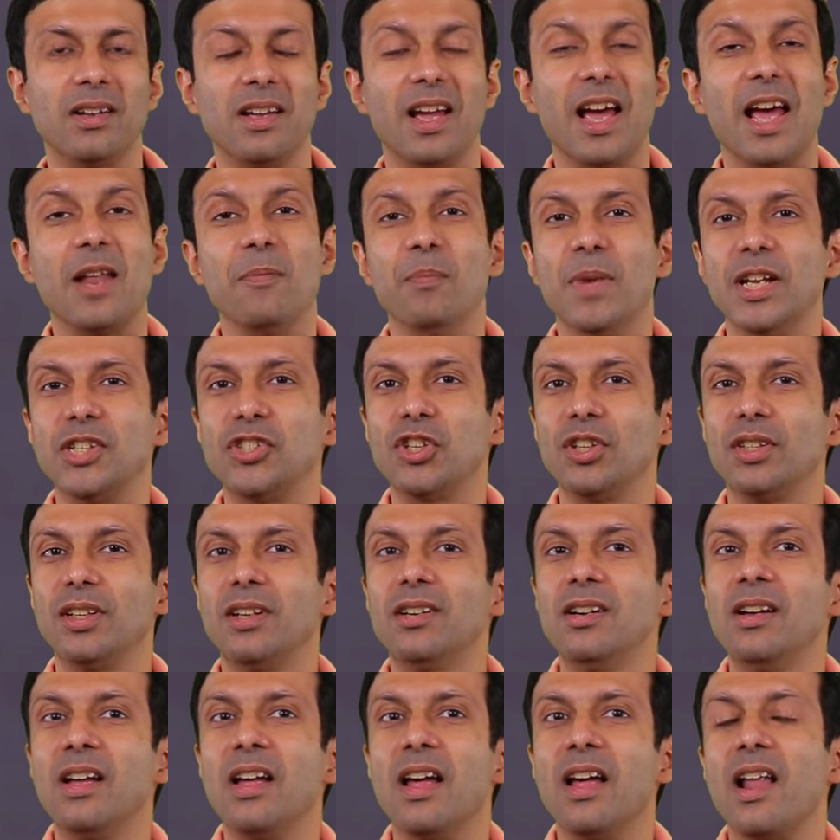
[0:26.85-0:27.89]
and measure
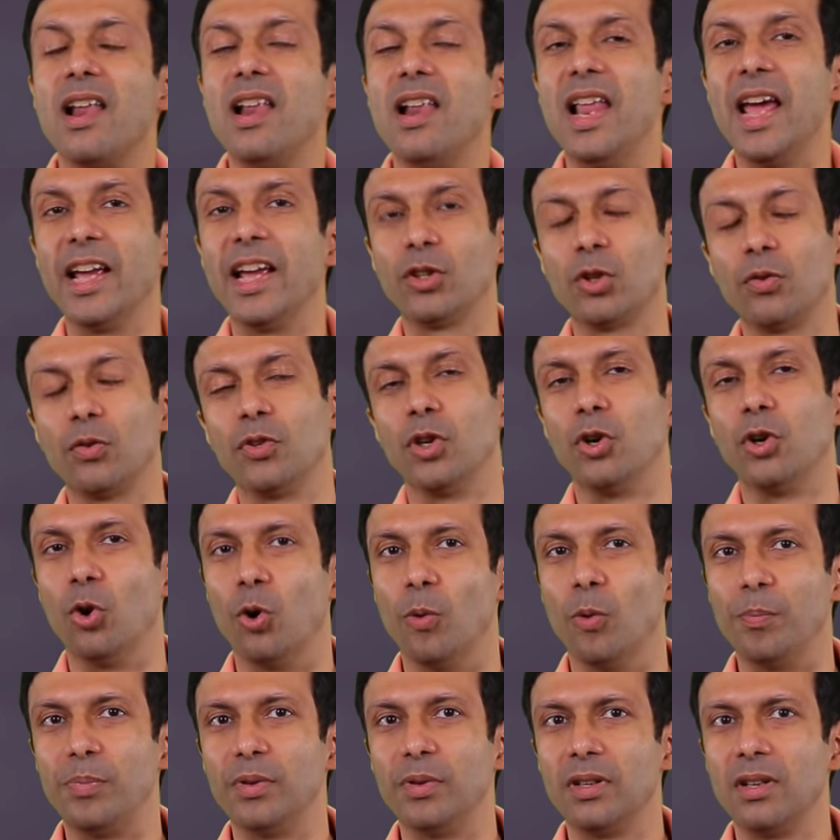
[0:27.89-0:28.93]
the length of the
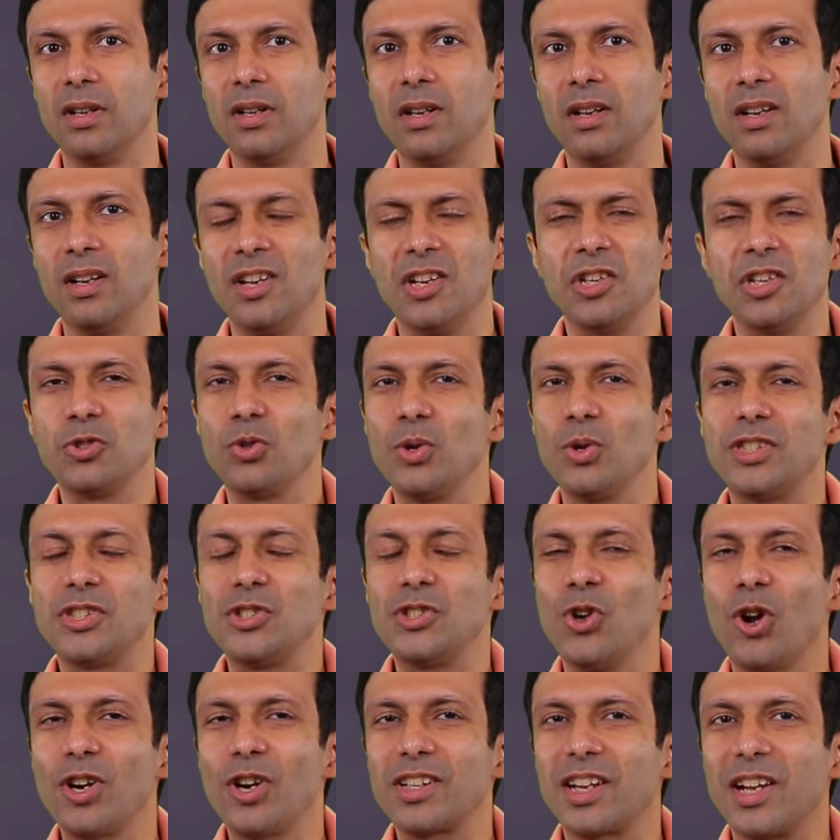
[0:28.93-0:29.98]
rope so it's
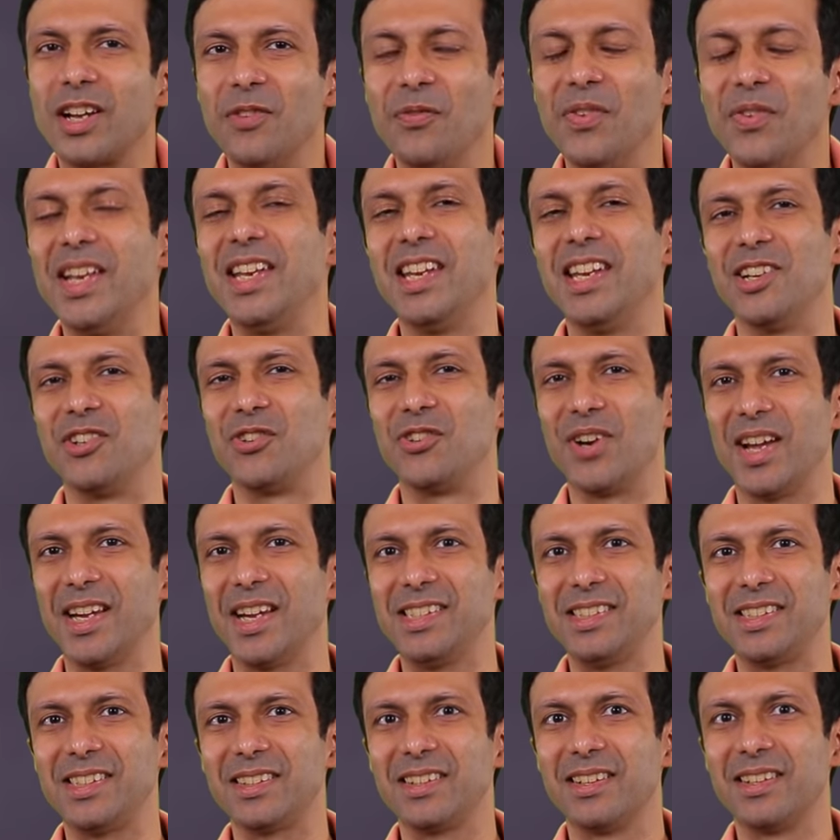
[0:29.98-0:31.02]
not convenient,
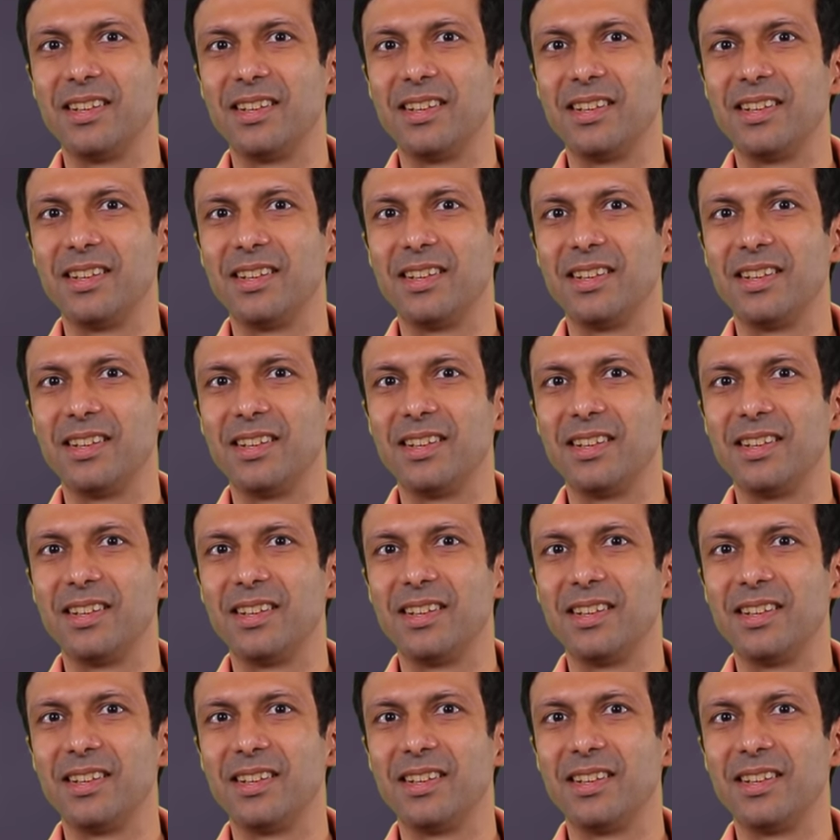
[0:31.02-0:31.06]
right?